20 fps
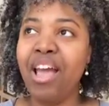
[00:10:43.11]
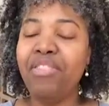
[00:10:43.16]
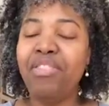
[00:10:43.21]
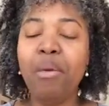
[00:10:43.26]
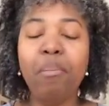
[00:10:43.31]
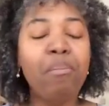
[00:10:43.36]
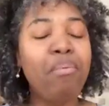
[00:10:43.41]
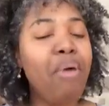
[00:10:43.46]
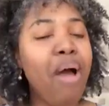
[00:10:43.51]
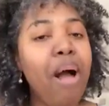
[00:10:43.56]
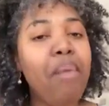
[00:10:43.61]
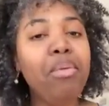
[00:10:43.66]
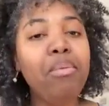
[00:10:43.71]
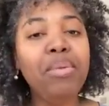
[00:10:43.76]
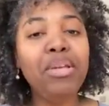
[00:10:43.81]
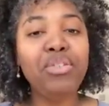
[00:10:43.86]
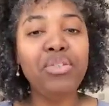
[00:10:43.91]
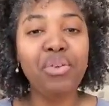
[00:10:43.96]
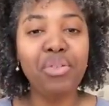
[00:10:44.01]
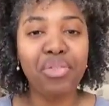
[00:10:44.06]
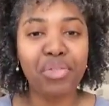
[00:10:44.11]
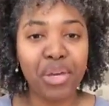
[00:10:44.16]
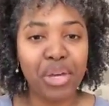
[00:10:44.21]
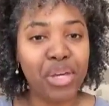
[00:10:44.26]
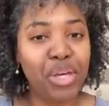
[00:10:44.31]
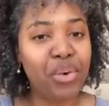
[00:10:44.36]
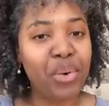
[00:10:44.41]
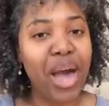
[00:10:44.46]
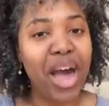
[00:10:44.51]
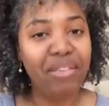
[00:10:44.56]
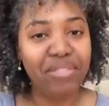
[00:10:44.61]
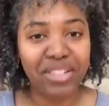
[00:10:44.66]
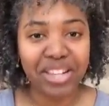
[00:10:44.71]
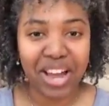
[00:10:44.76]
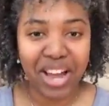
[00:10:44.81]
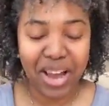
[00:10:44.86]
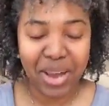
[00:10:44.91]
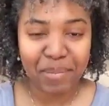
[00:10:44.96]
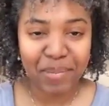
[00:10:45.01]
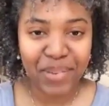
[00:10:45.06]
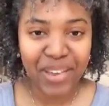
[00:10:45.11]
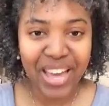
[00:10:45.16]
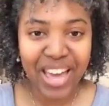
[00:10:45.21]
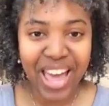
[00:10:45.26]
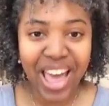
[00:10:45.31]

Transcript: the problem is you think you have time.